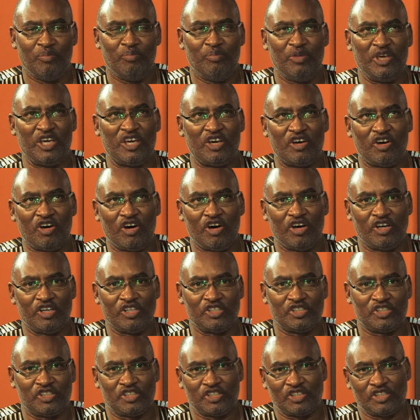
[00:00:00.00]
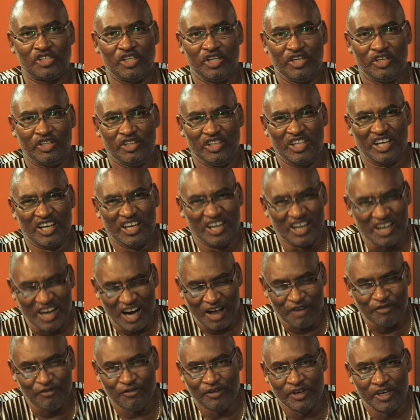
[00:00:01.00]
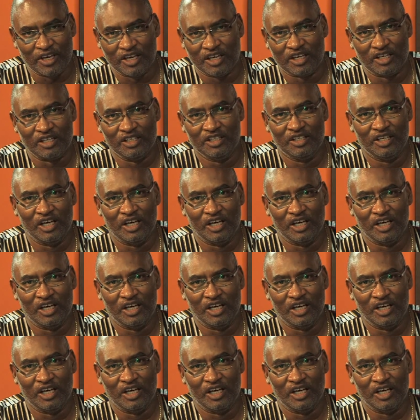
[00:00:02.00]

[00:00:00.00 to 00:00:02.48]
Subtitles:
because the graphic